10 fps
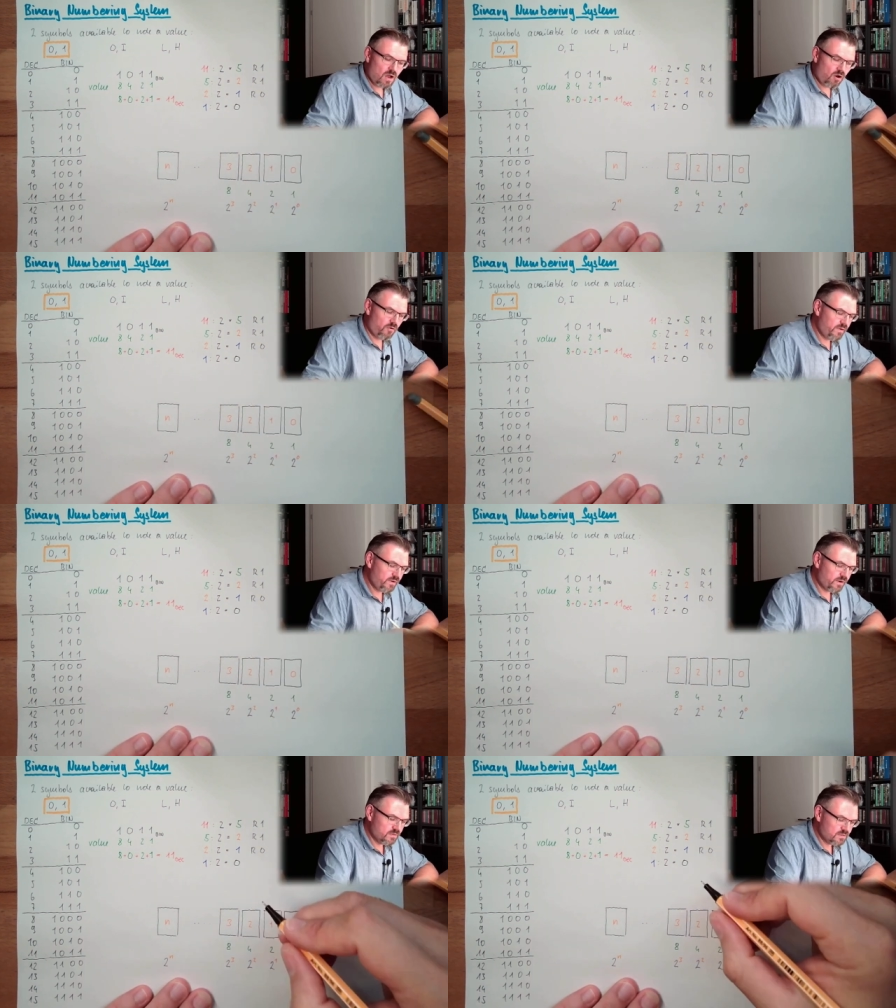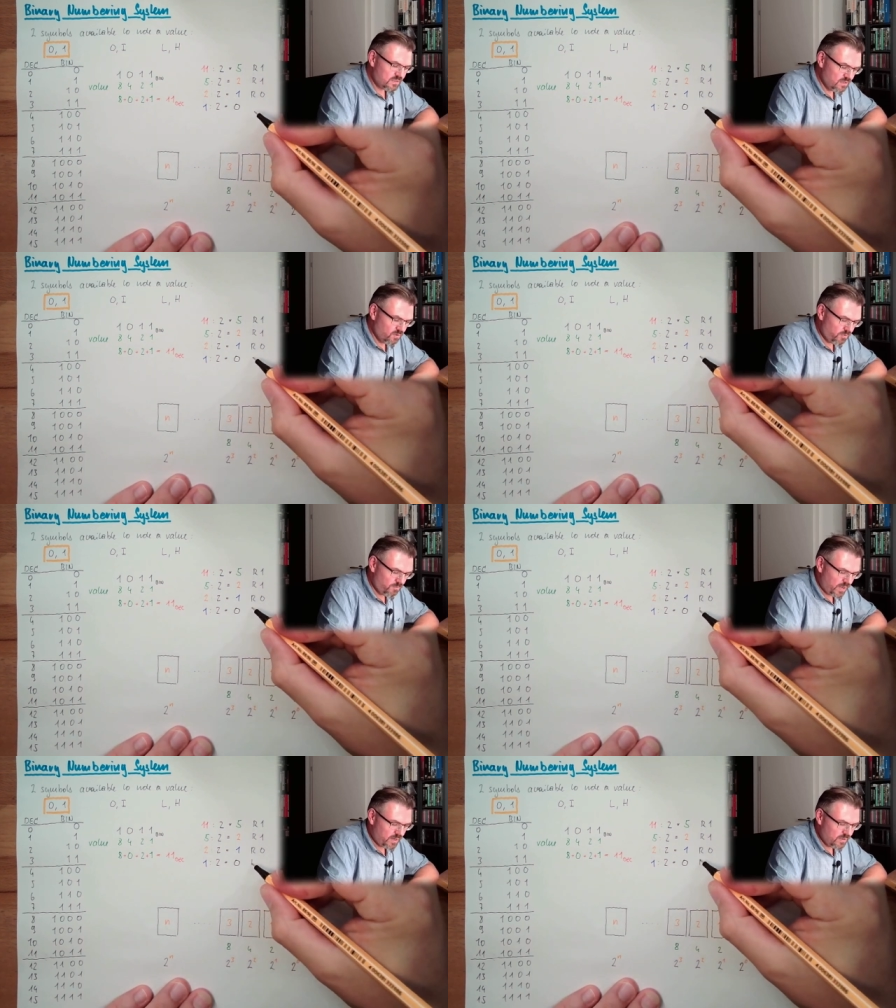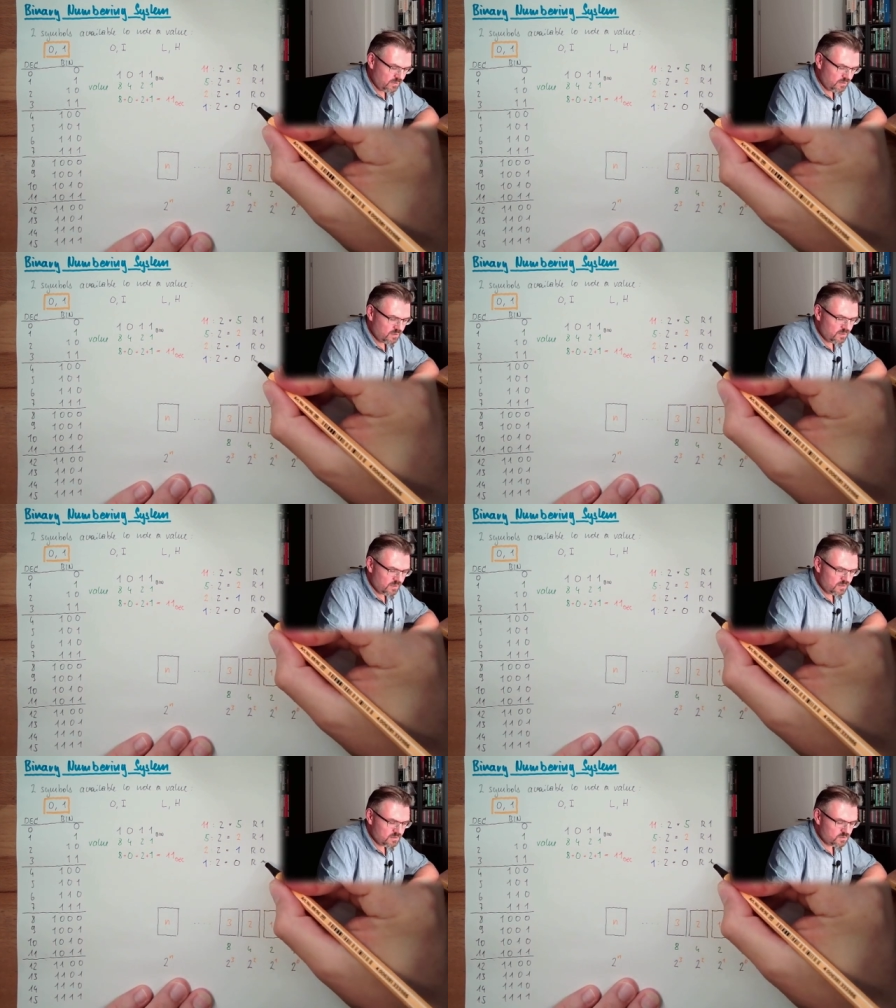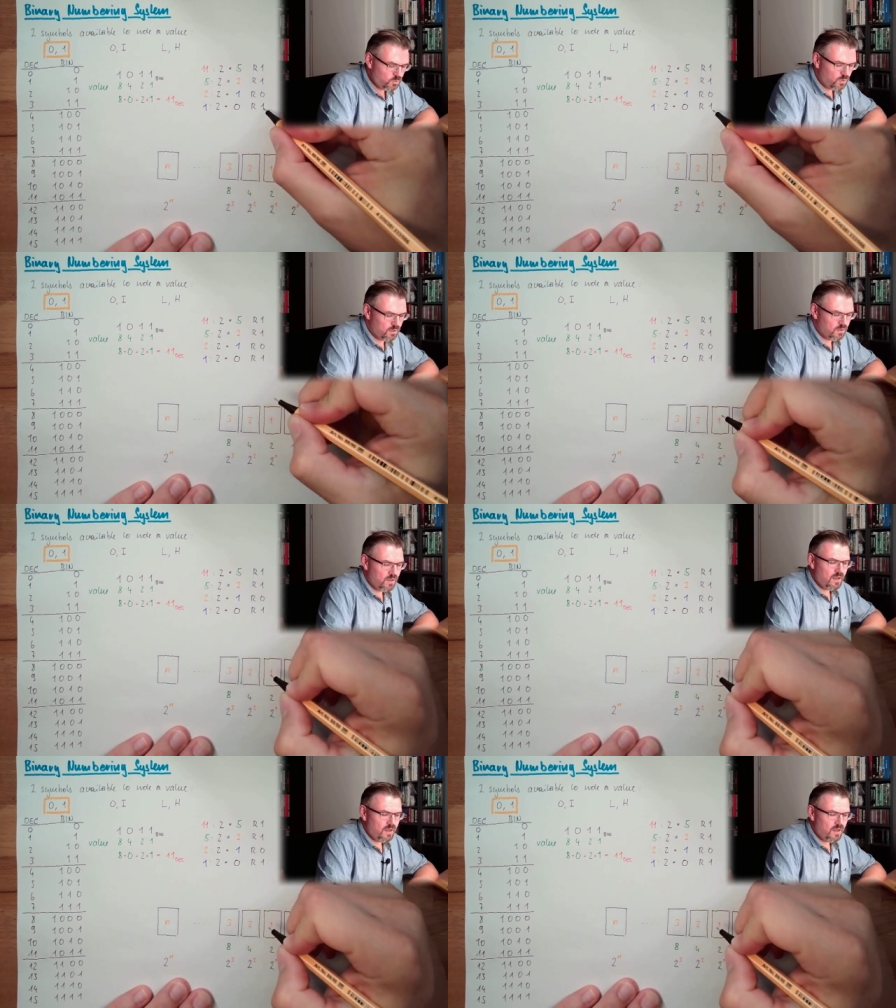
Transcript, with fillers: However, there is still a remainder. This is 1.